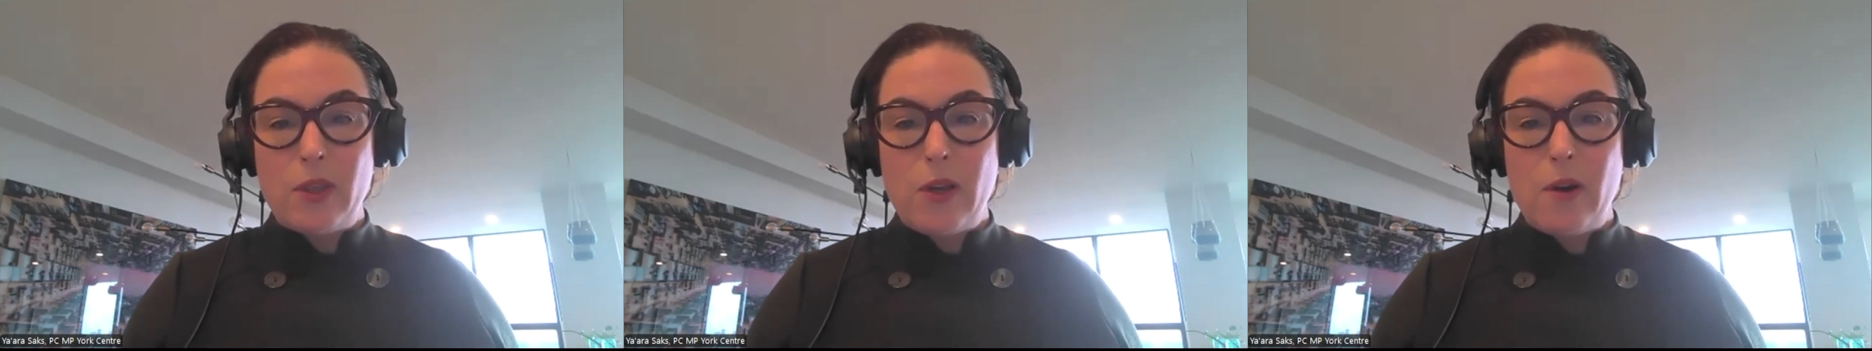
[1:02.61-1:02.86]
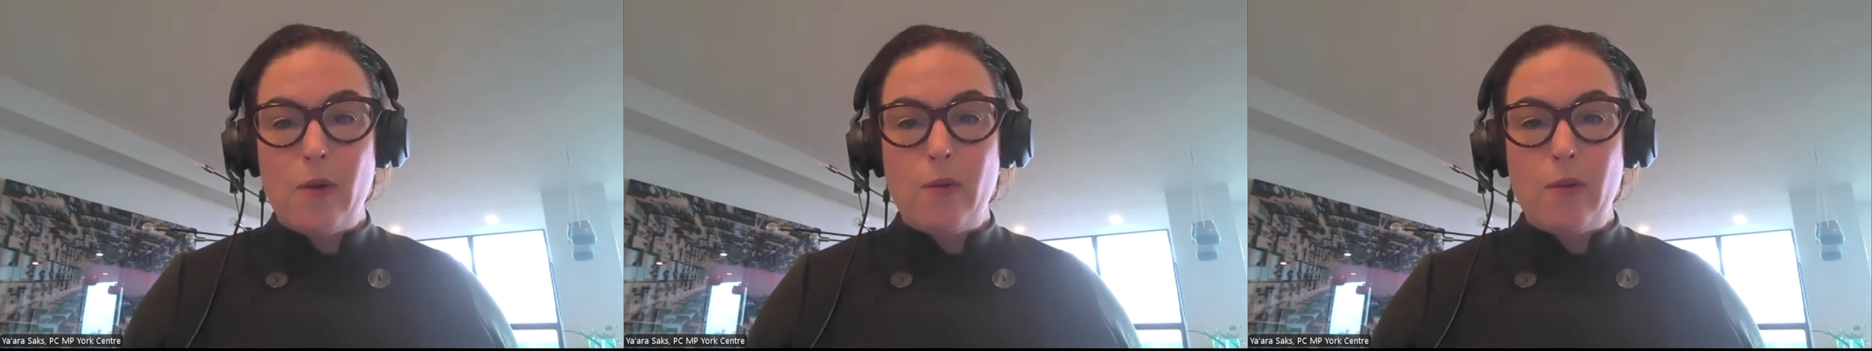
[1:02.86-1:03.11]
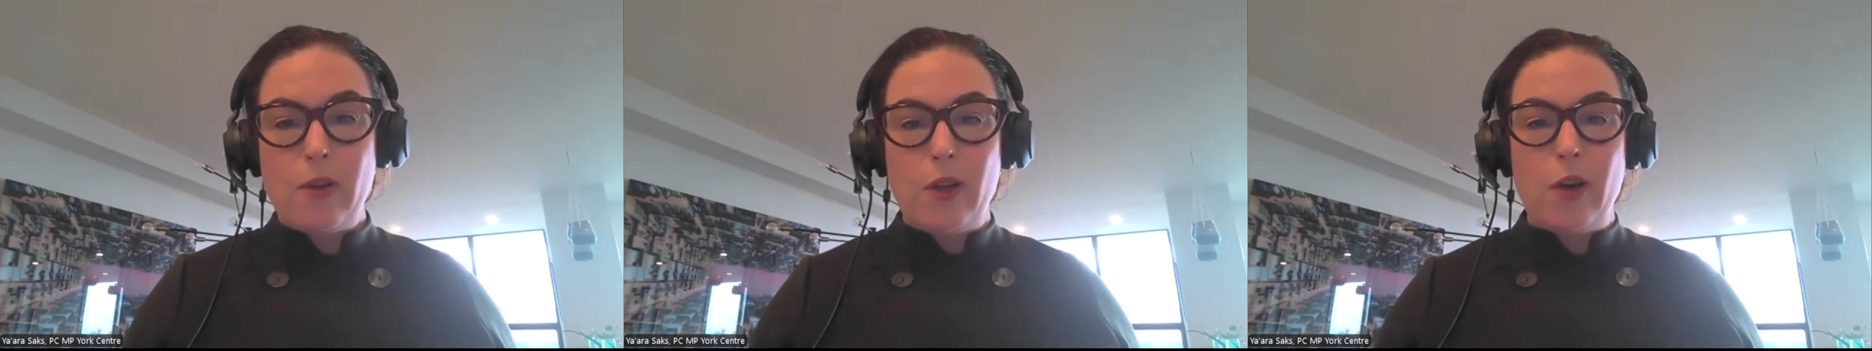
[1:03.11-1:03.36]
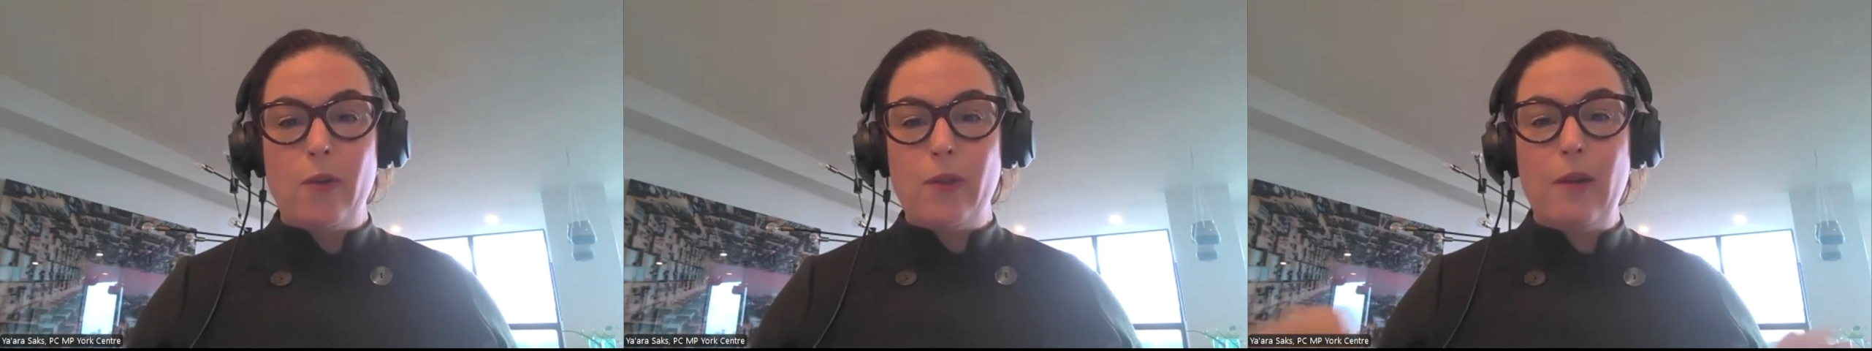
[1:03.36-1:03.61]
So,
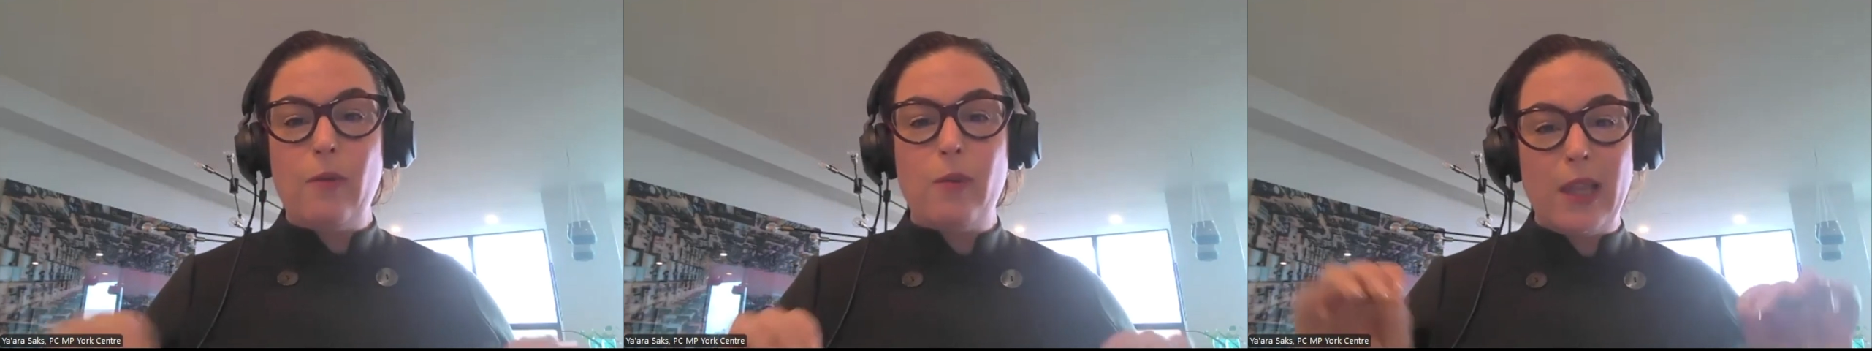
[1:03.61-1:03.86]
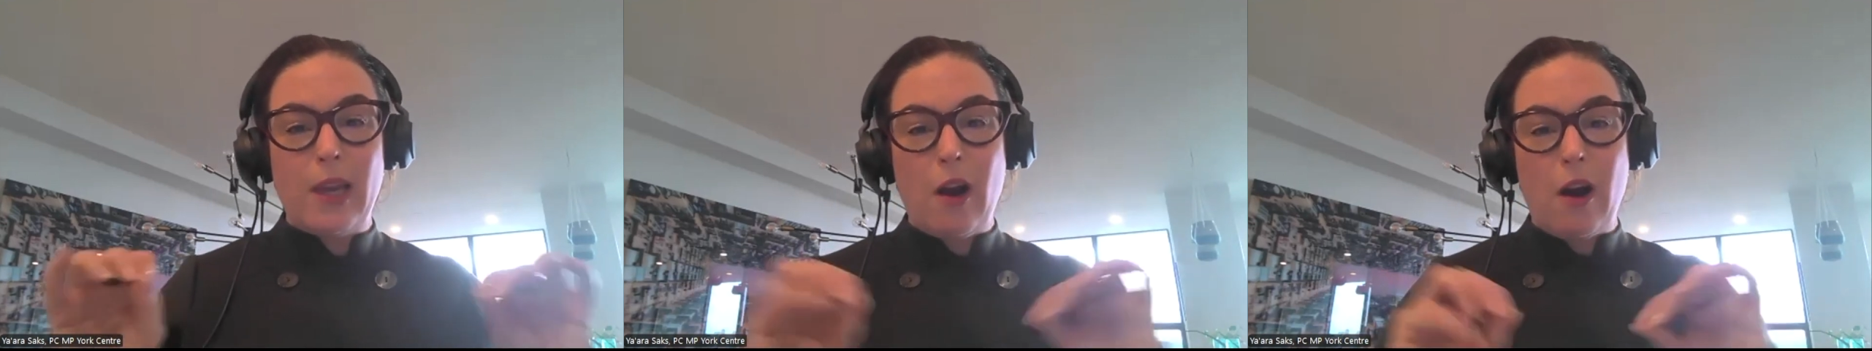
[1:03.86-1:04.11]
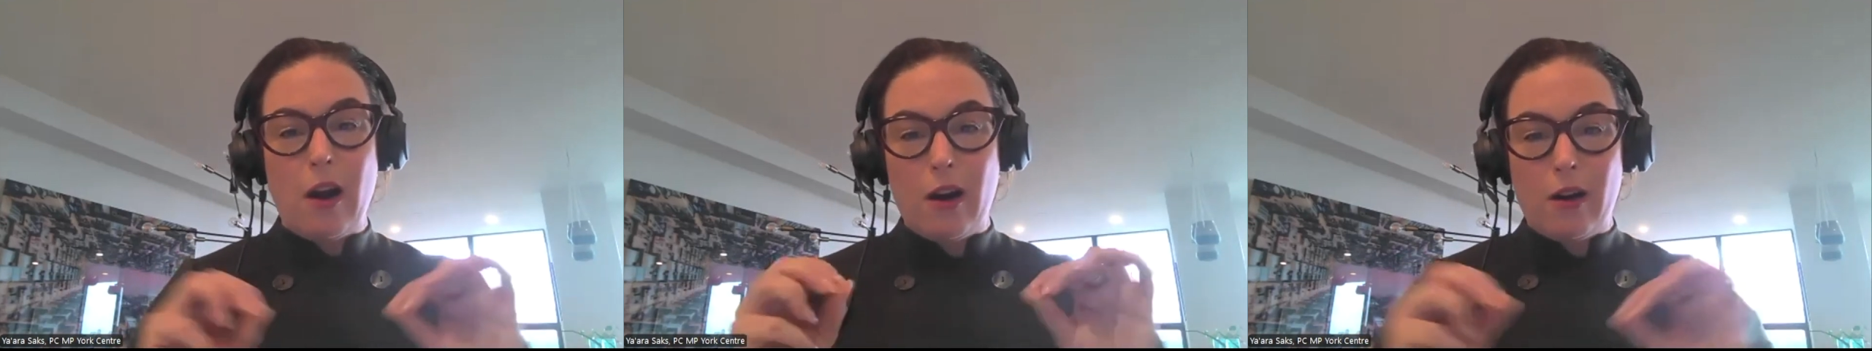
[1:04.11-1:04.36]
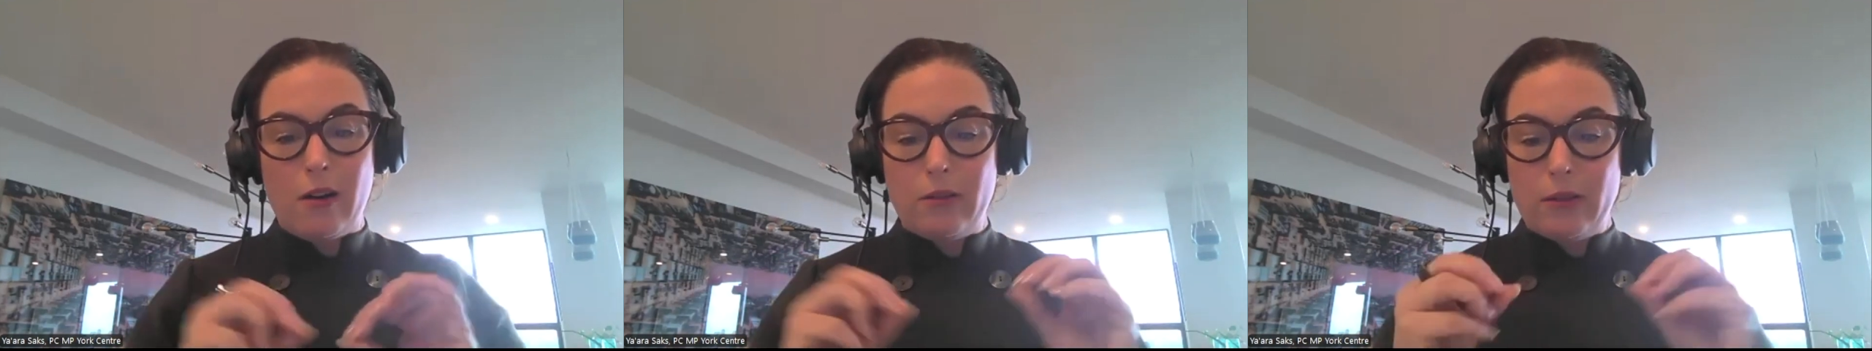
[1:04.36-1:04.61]
they really
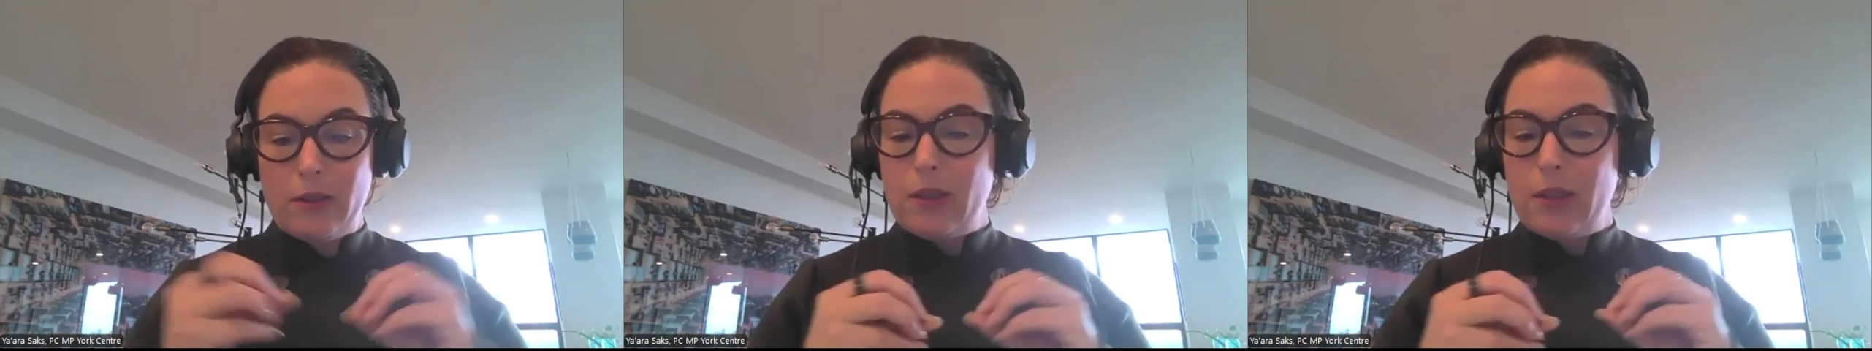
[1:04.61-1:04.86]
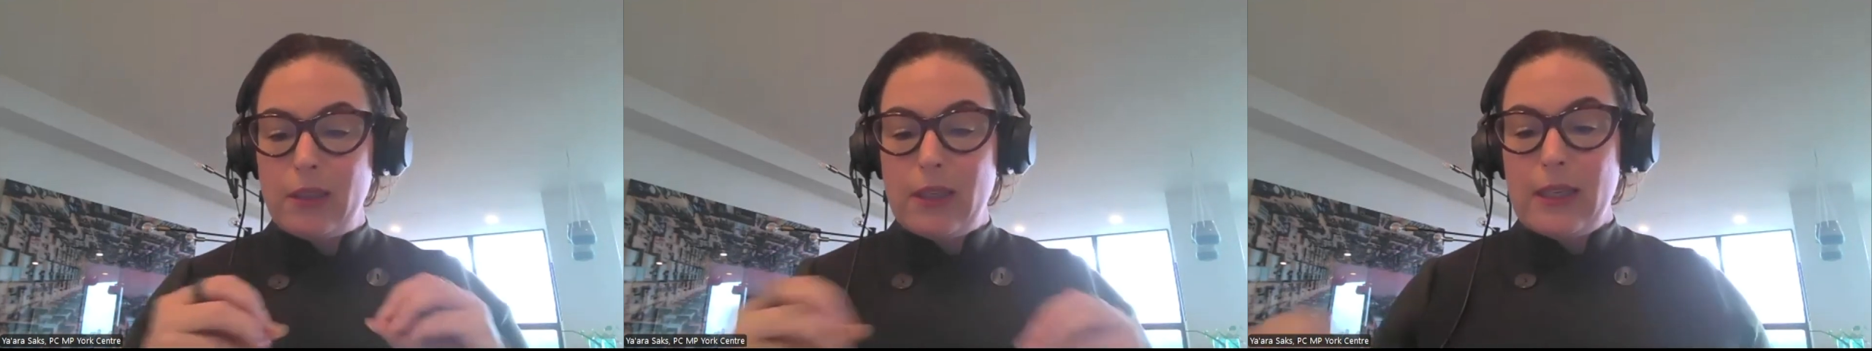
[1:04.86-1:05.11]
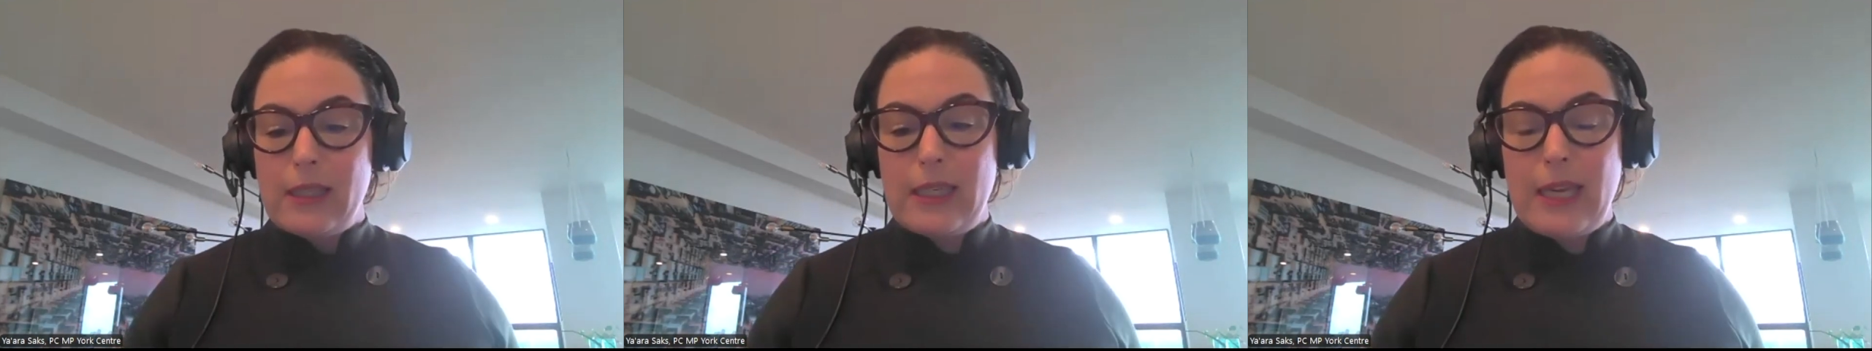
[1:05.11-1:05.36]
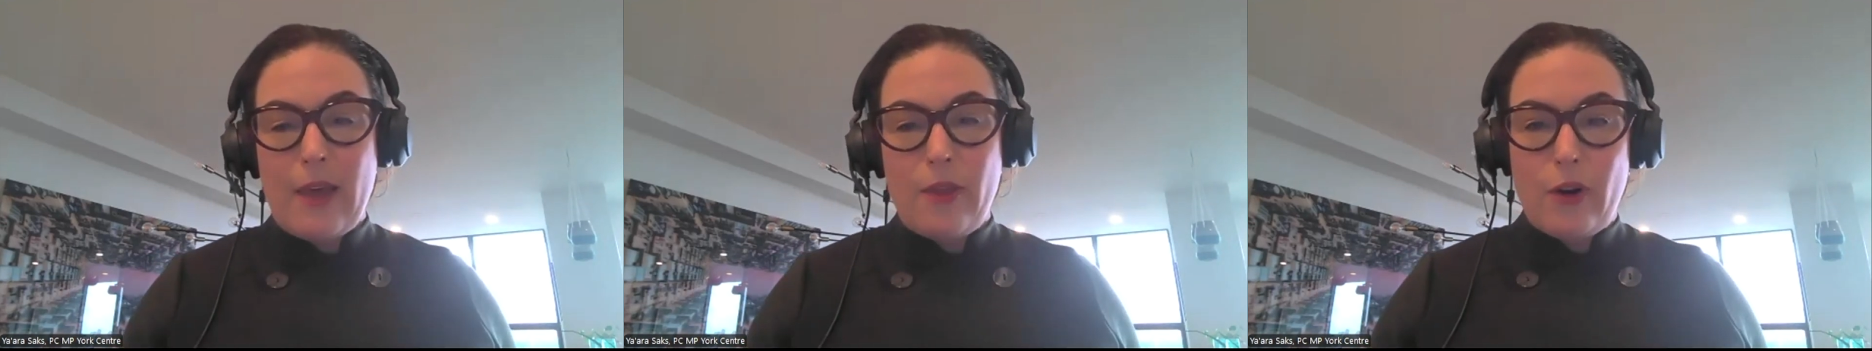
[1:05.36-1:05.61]
are
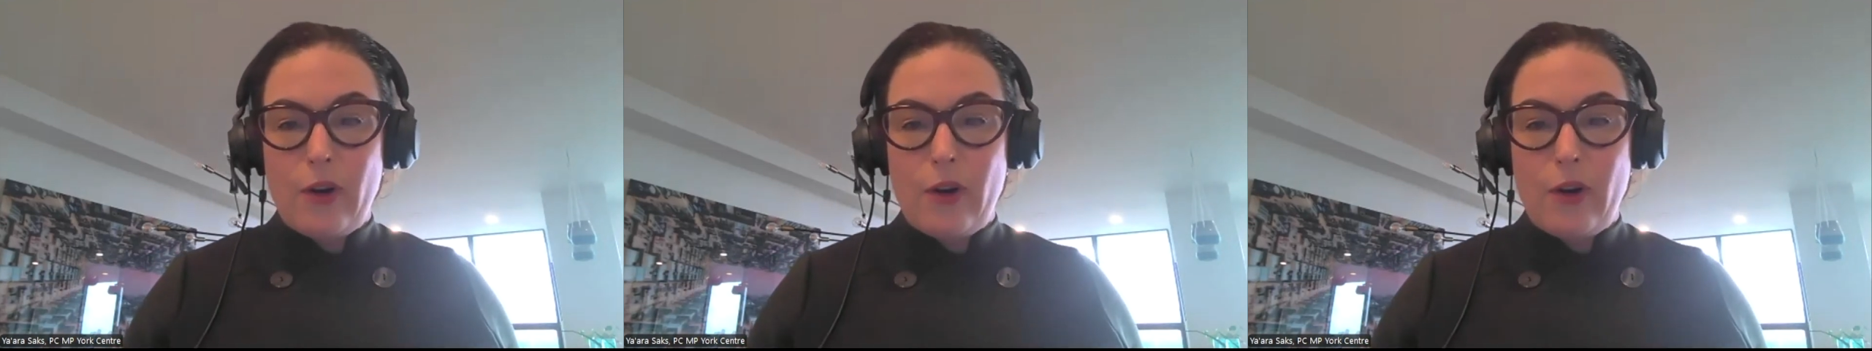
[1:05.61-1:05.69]
together